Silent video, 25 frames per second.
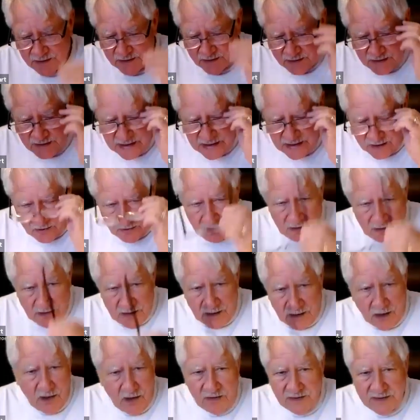Now,
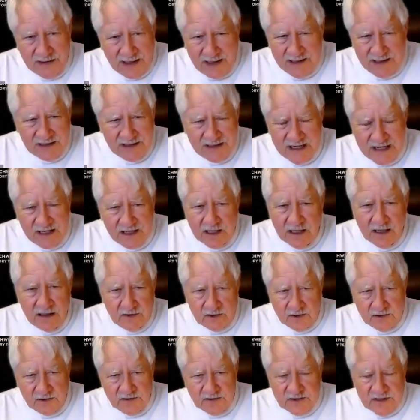all the
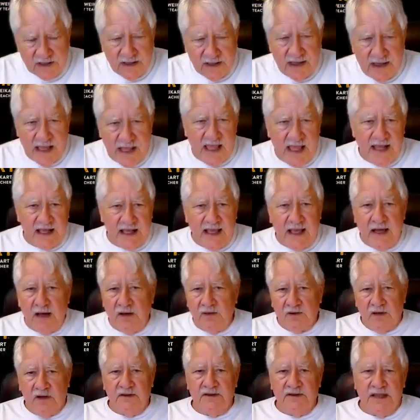anti-gunners hang
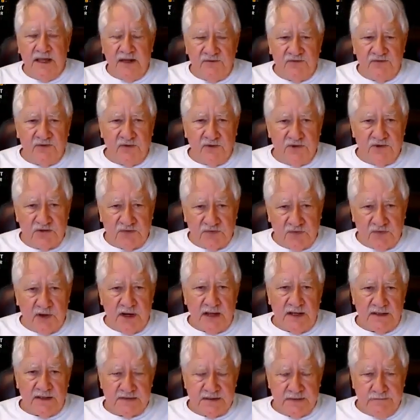out on that first
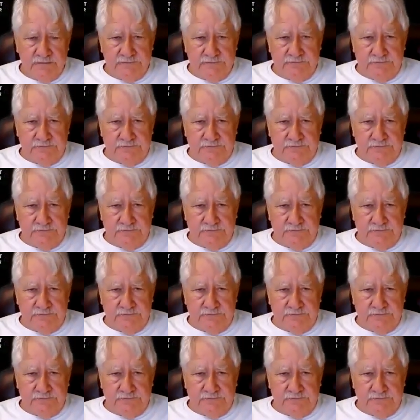phrase,